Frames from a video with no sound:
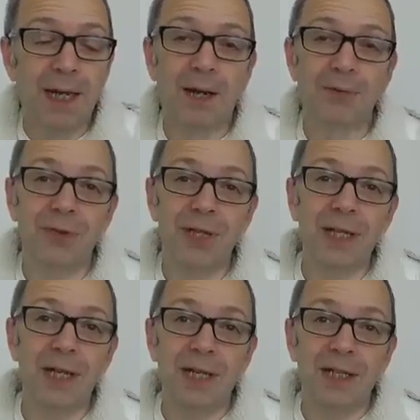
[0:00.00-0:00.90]
Now,
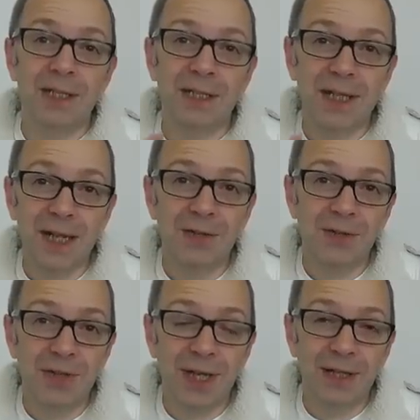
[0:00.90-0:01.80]
the
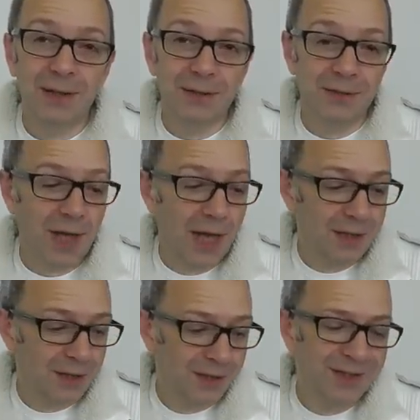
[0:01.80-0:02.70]
second thing
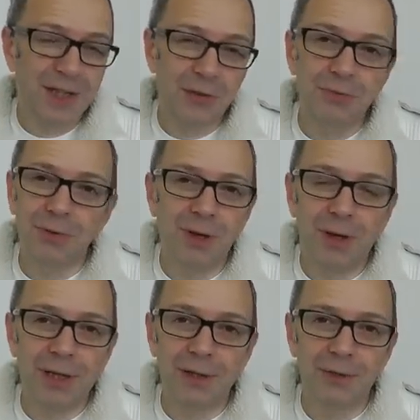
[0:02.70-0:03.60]
that I don't
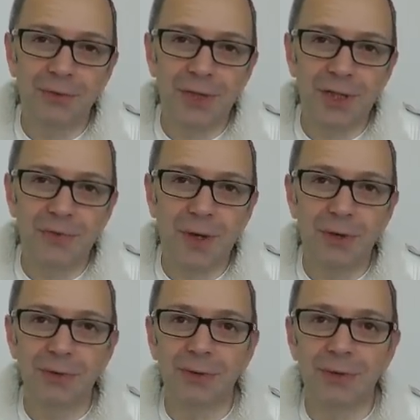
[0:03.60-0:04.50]
like on this
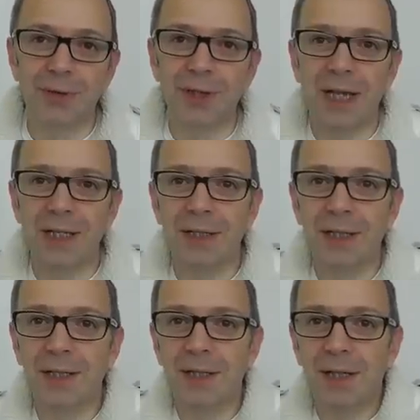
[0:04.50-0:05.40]
phone, and that is
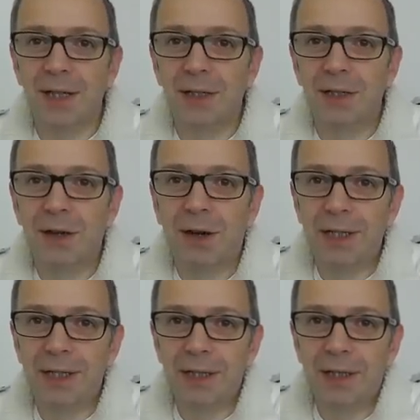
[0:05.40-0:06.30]
this
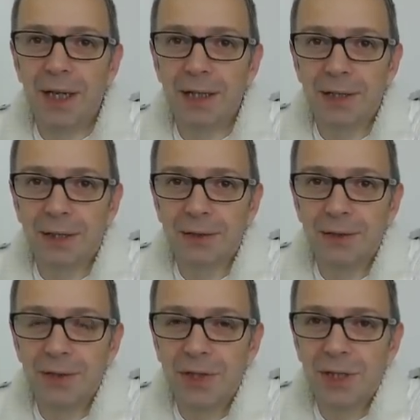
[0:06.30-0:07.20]
Lightning connector.
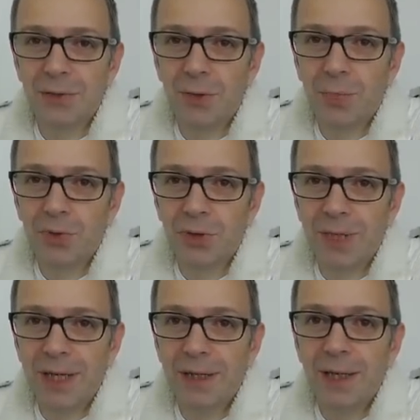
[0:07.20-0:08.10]
You can see it on the
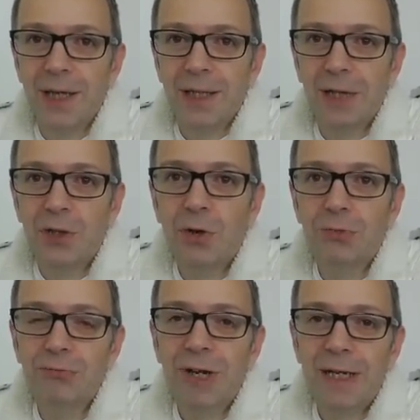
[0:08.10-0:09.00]
bottom here. They got
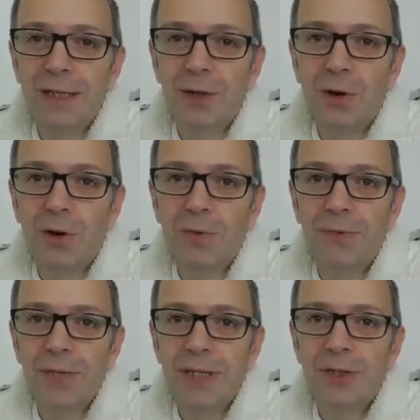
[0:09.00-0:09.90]
rid
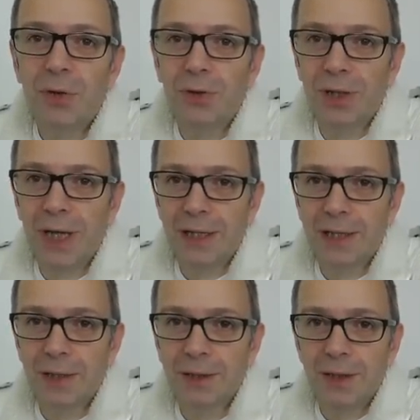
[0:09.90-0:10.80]
of the dock
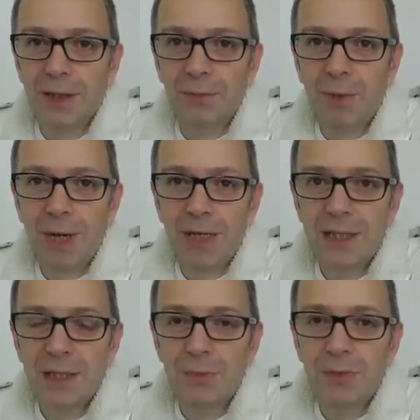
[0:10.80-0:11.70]
connector and
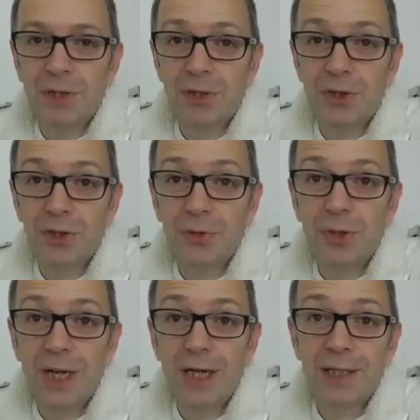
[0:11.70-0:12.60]
replaced it with this new
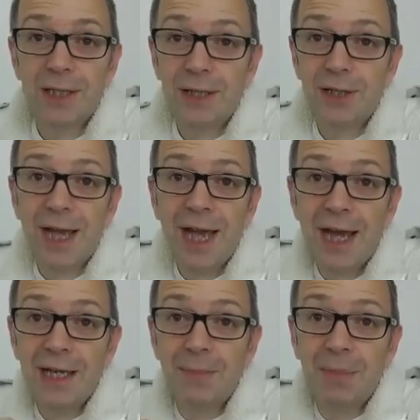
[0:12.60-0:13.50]
connector. Now you
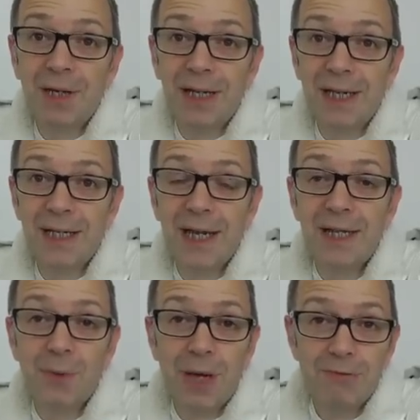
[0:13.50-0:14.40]
can plug it in
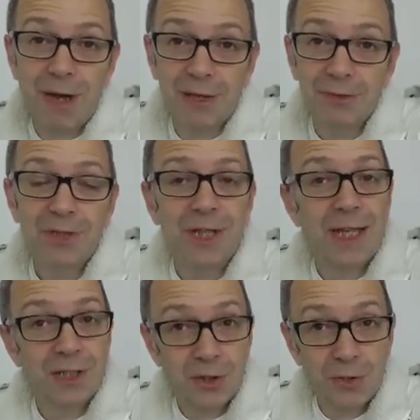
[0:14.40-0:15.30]
either way round, so
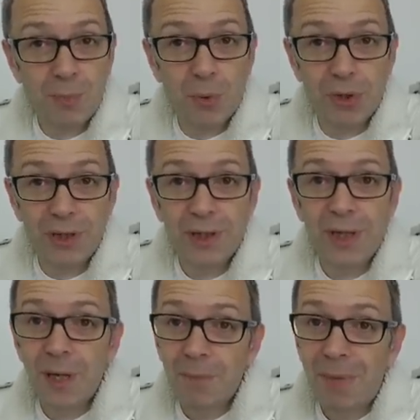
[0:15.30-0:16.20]
that's a good point,
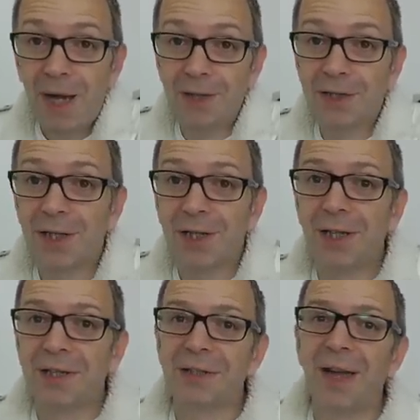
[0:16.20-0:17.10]
but
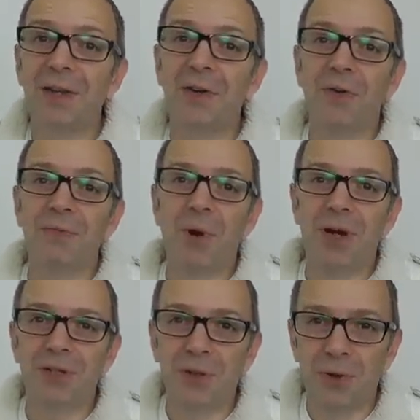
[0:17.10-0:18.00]
none of
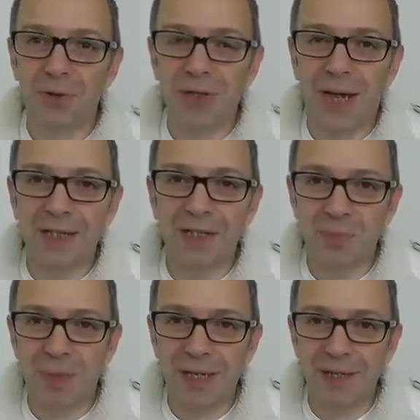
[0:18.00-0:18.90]
my docks and
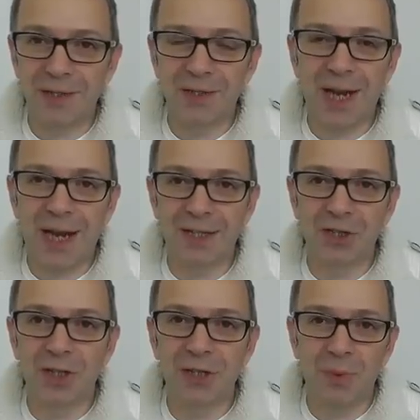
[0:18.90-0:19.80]
speakers
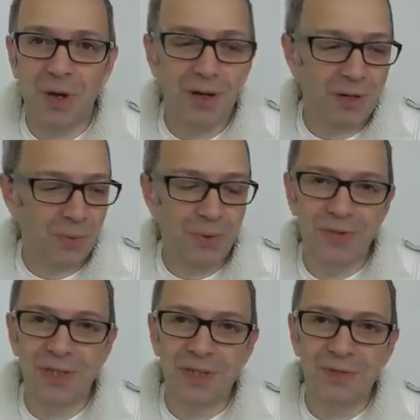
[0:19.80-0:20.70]
actually work
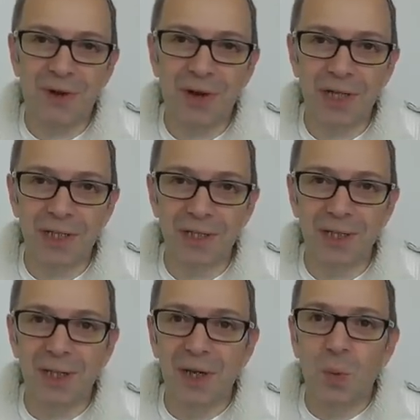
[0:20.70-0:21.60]
with this device.
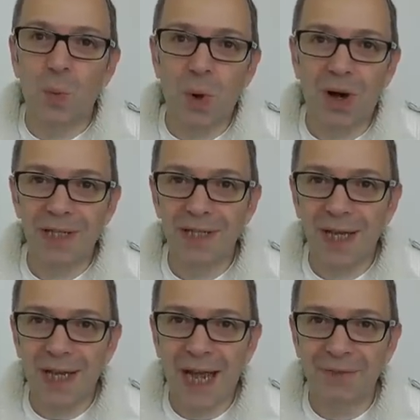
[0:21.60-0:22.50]
Why did
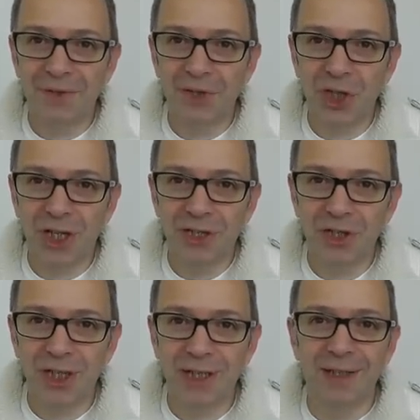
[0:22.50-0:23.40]
they have to
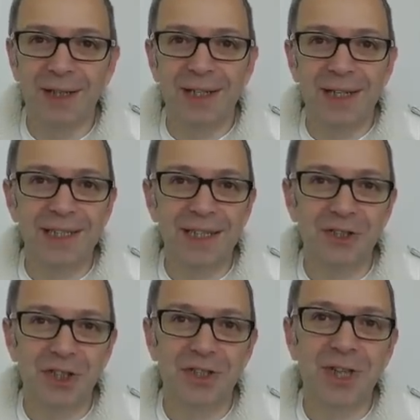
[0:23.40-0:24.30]
change it? Is
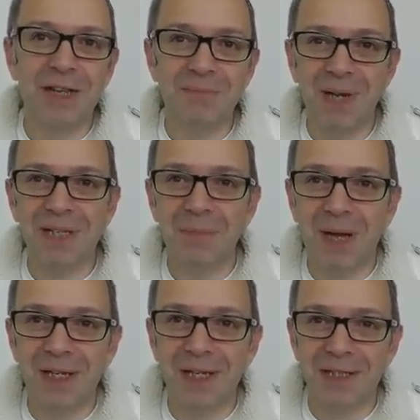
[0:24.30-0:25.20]
it just a
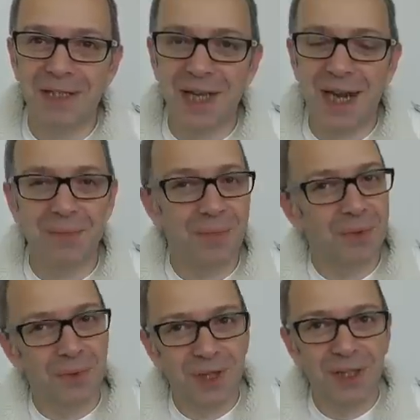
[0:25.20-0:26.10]
money-making
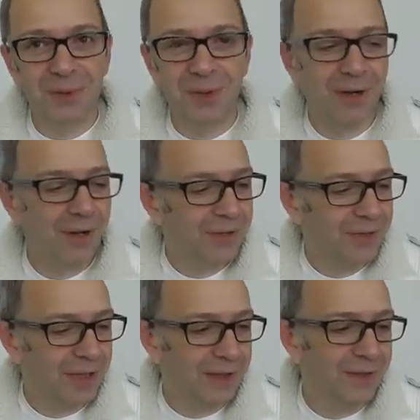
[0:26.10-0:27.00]
scam? Well, I
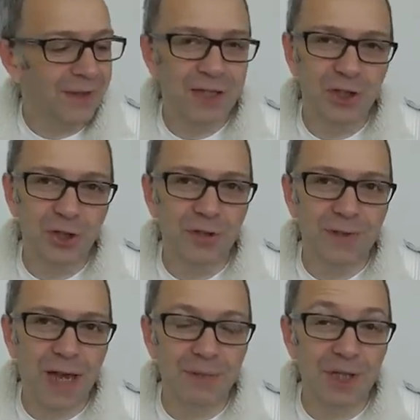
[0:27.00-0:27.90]
think that they should
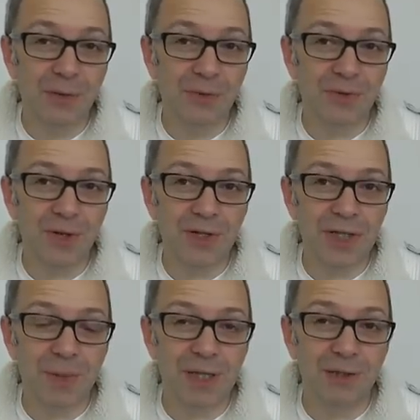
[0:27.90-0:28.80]
have kept the old
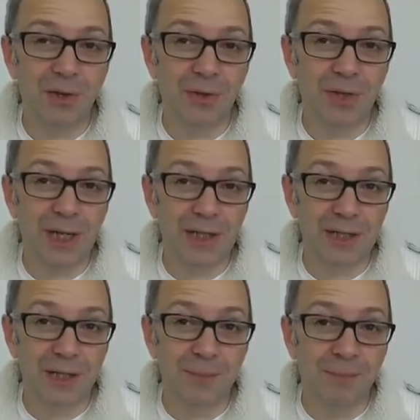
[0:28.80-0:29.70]
30-pin dock
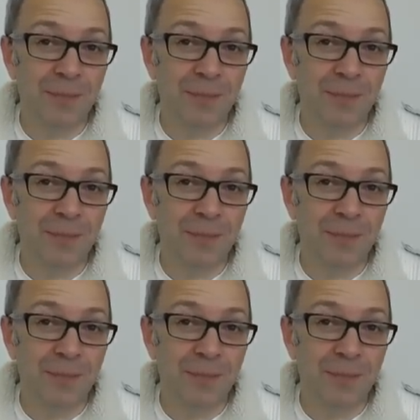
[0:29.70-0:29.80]
connector.